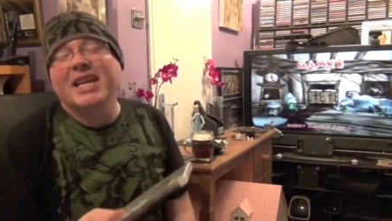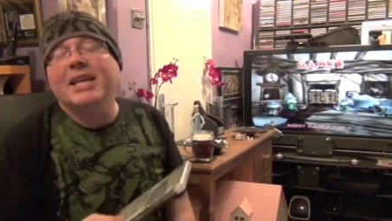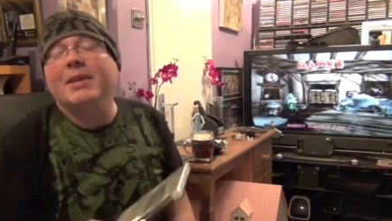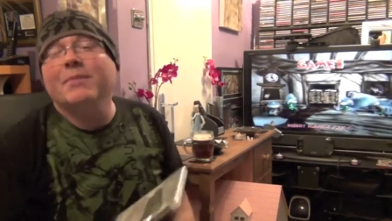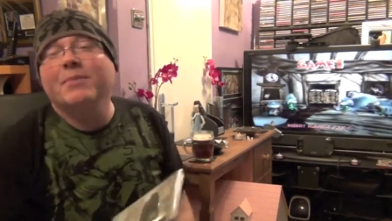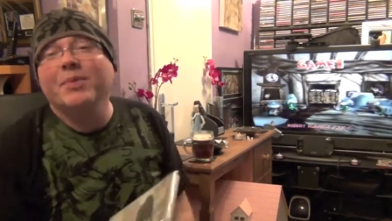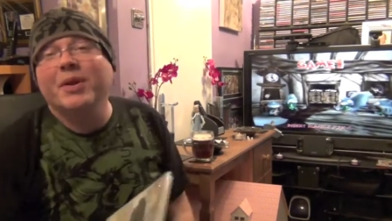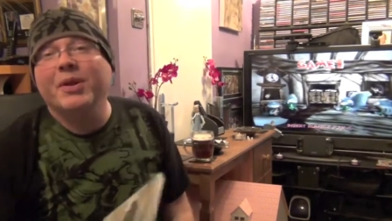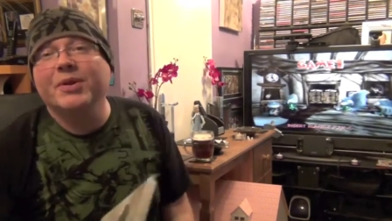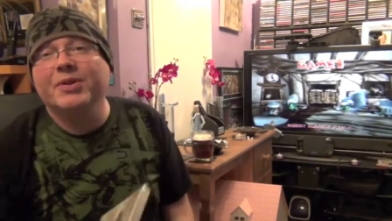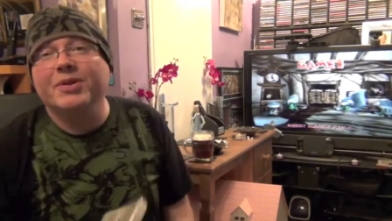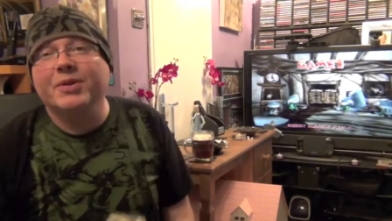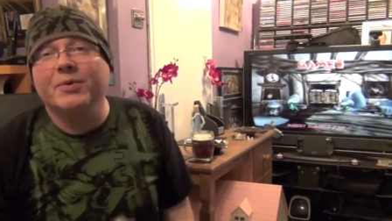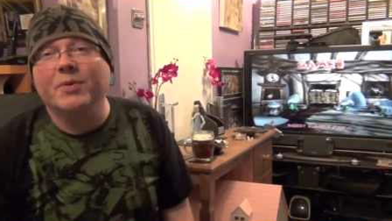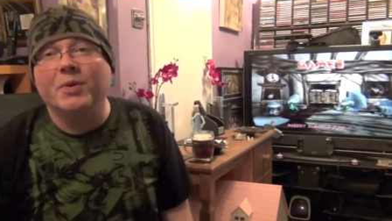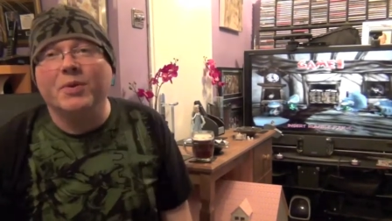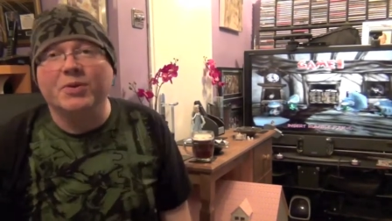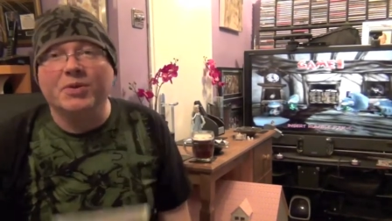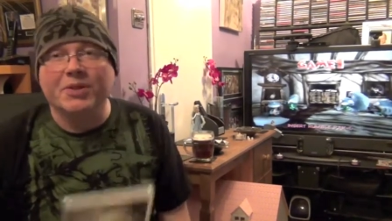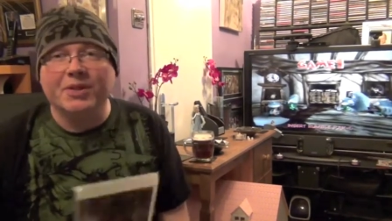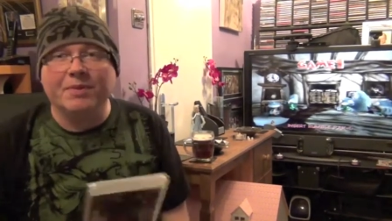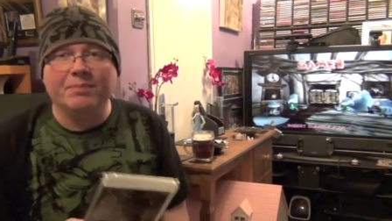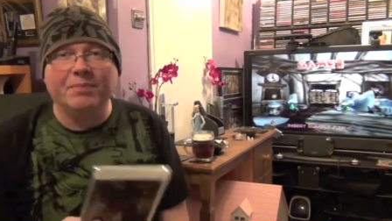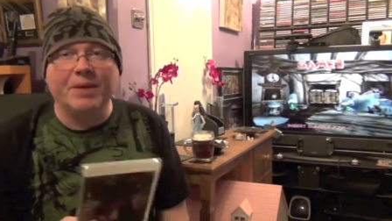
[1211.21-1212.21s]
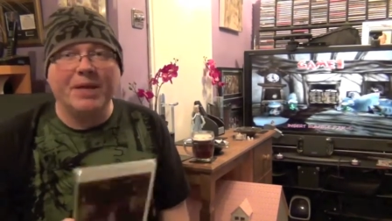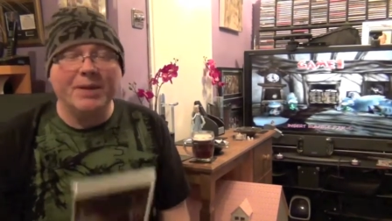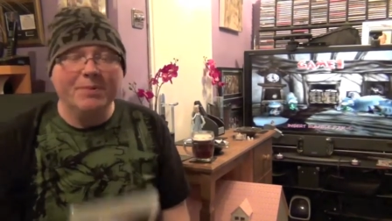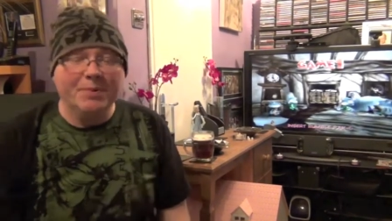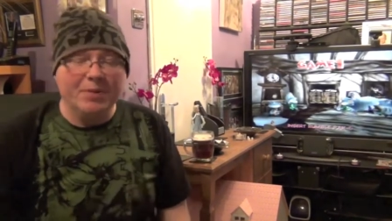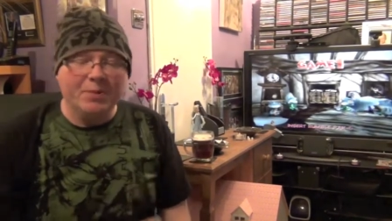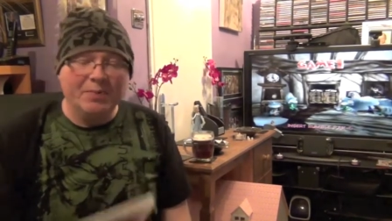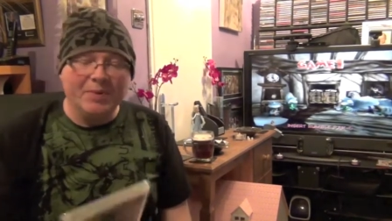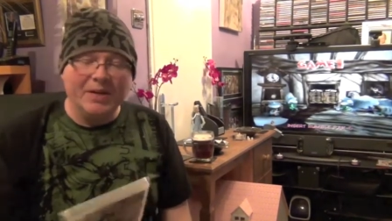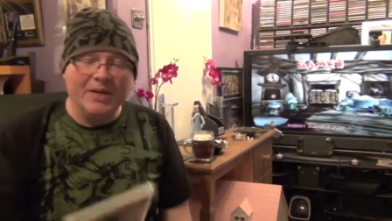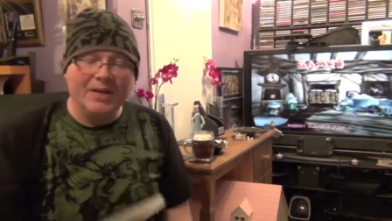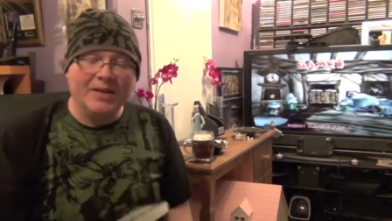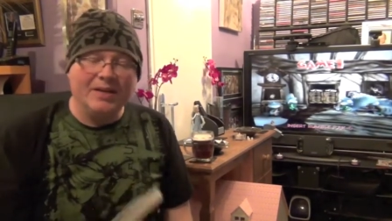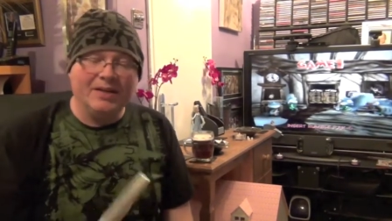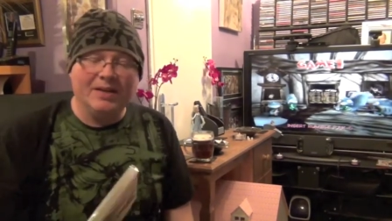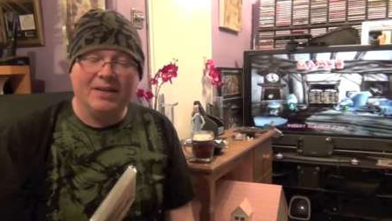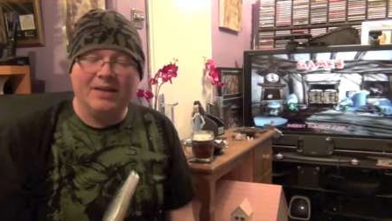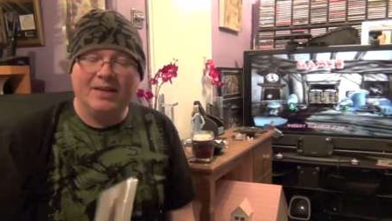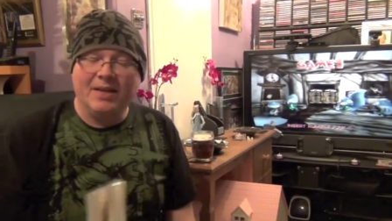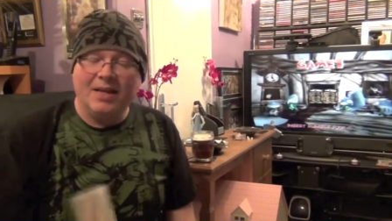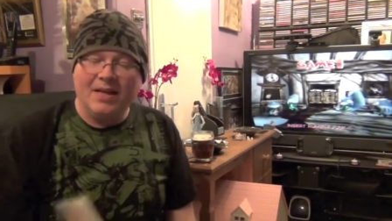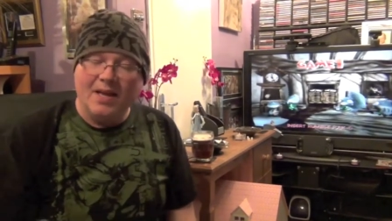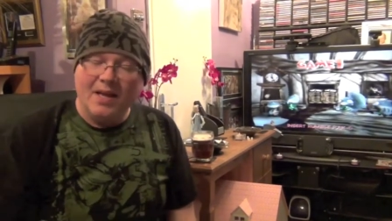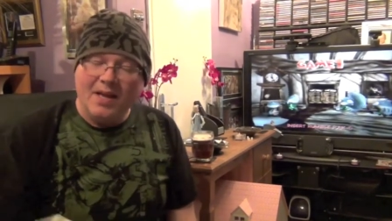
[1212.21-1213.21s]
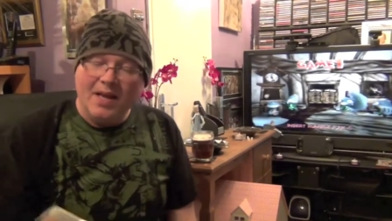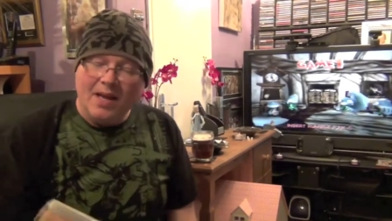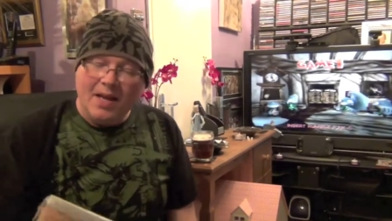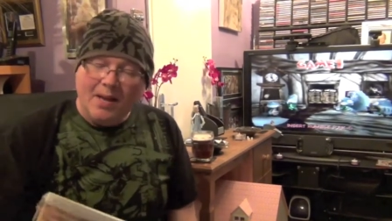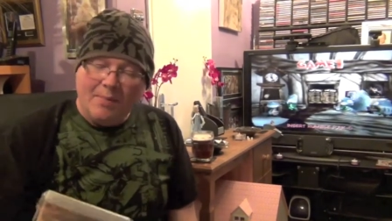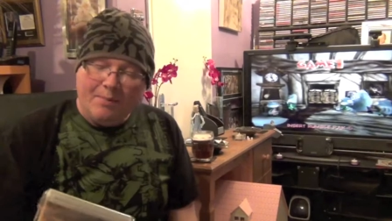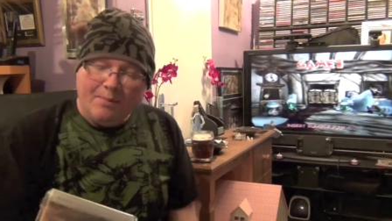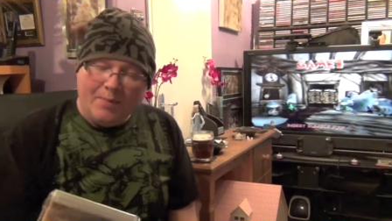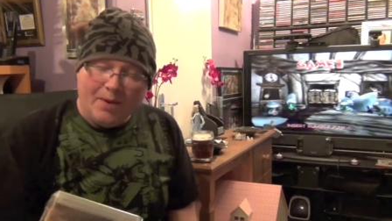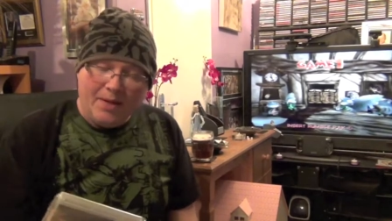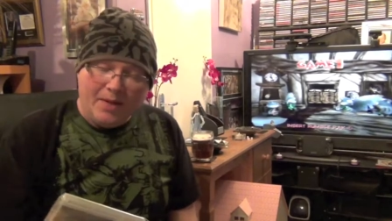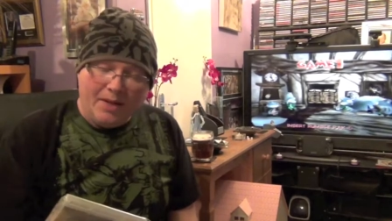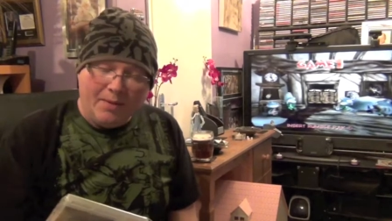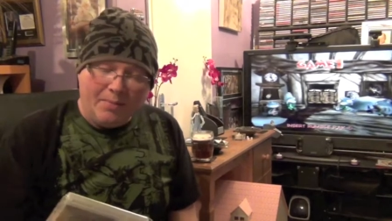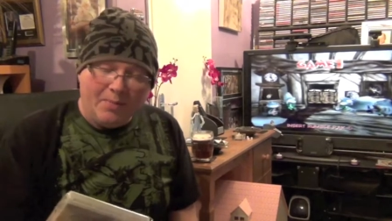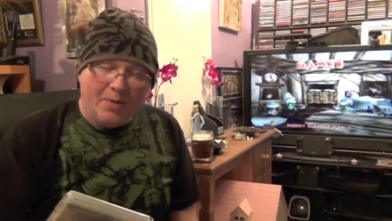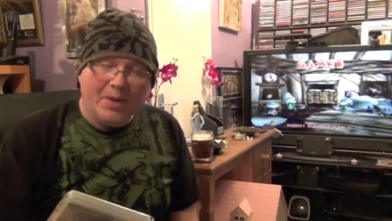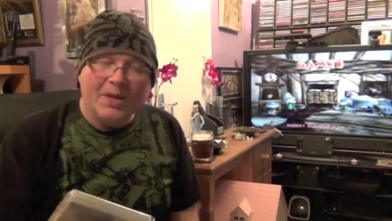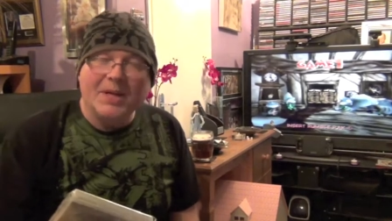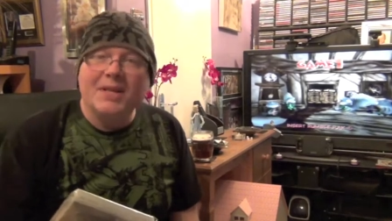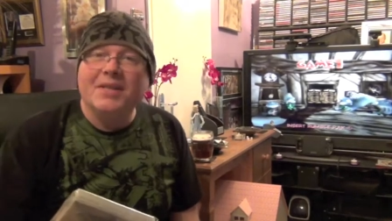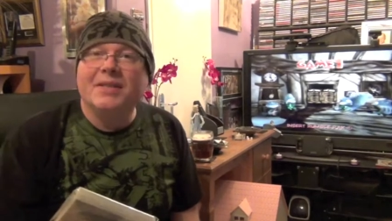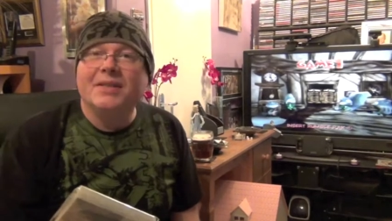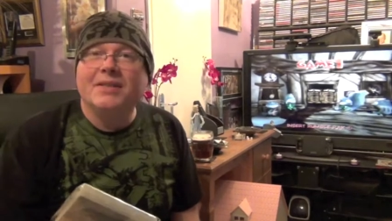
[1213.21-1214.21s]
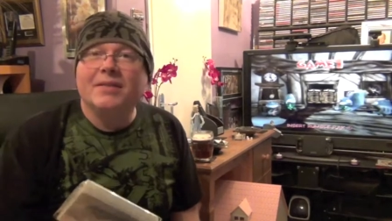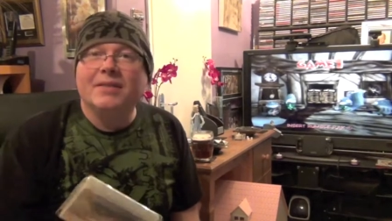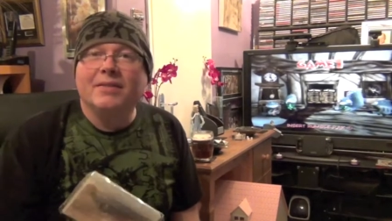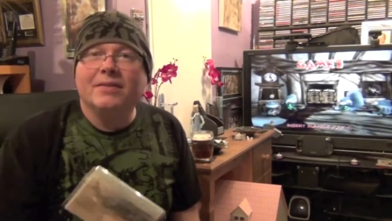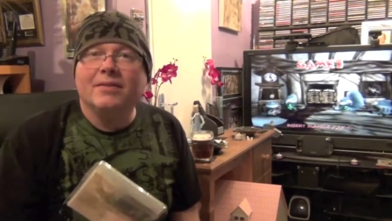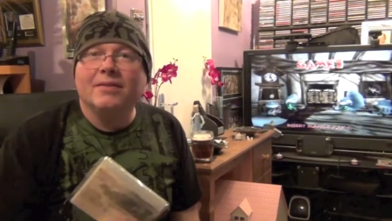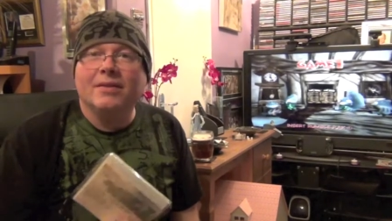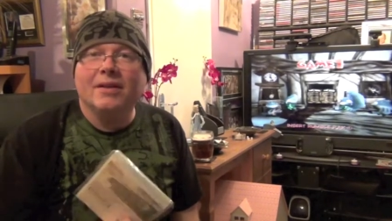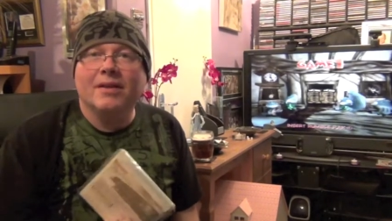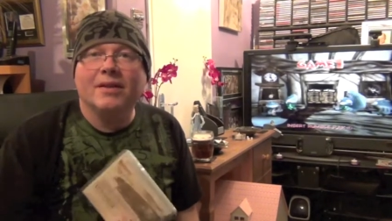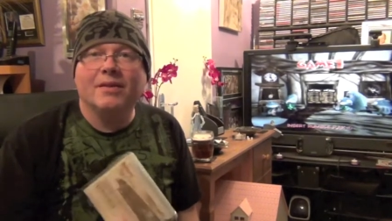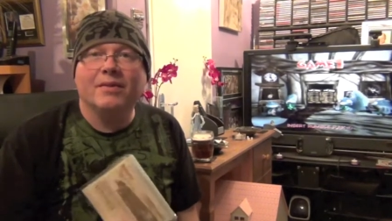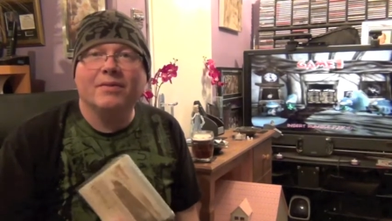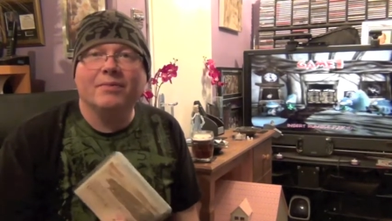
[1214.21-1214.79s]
any pleasure watching people being manipulated and,